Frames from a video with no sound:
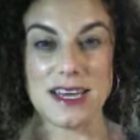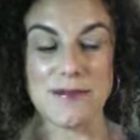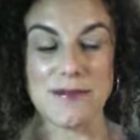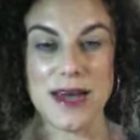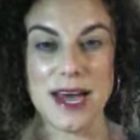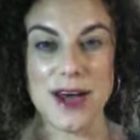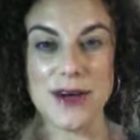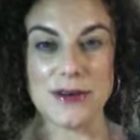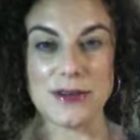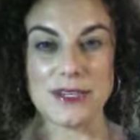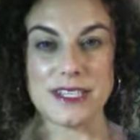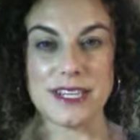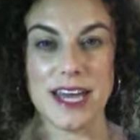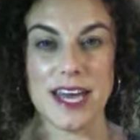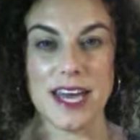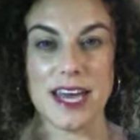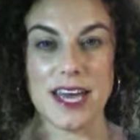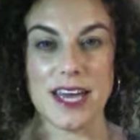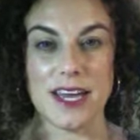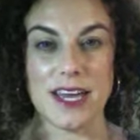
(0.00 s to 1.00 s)
about
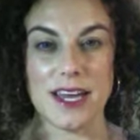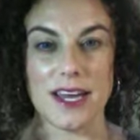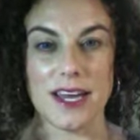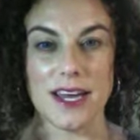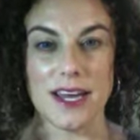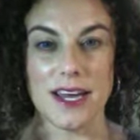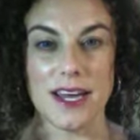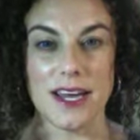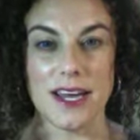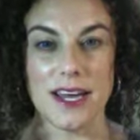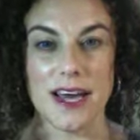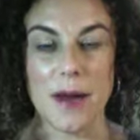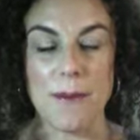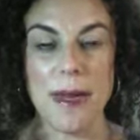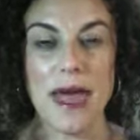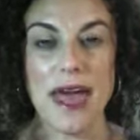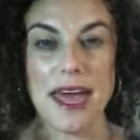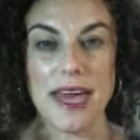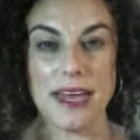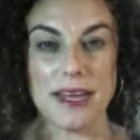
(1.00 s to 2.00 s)
a
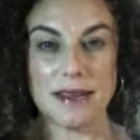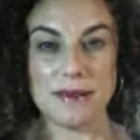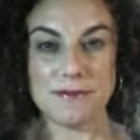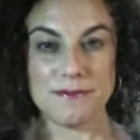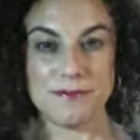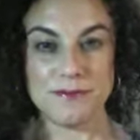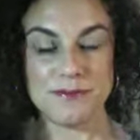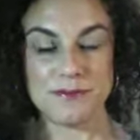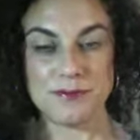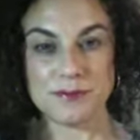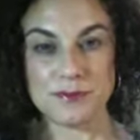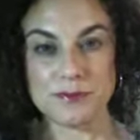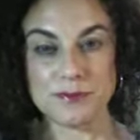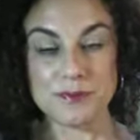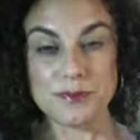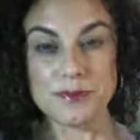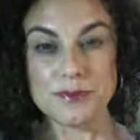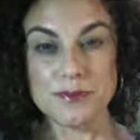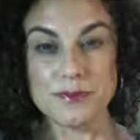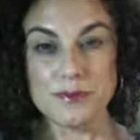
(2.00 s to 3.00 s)
pain.
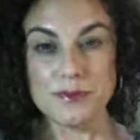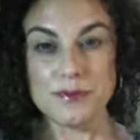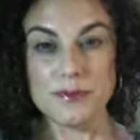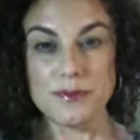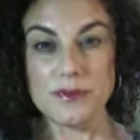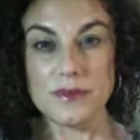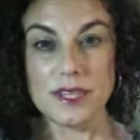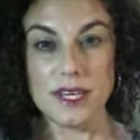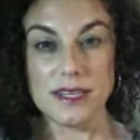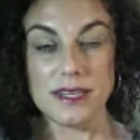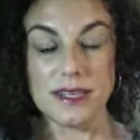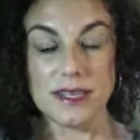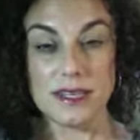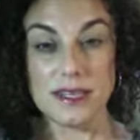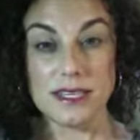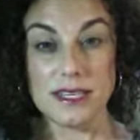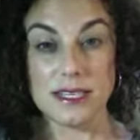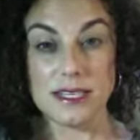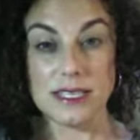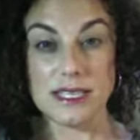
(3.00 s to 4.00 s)

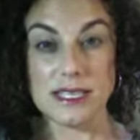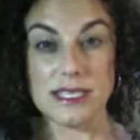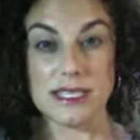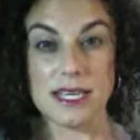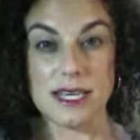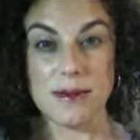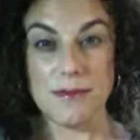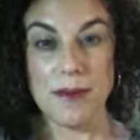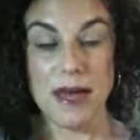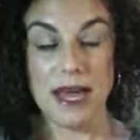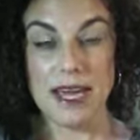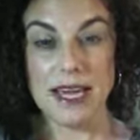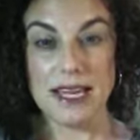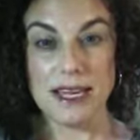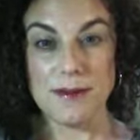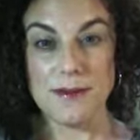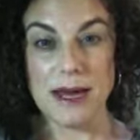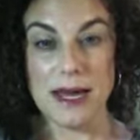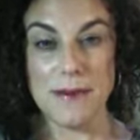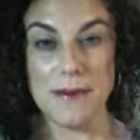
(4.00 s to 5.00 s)
This pain
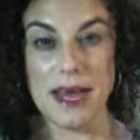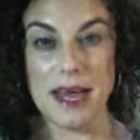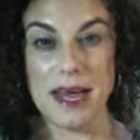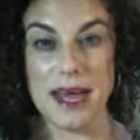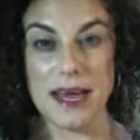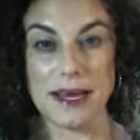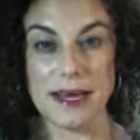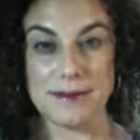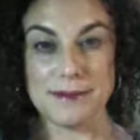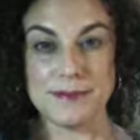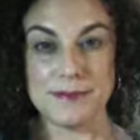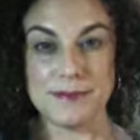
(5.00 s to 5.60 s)
in my back.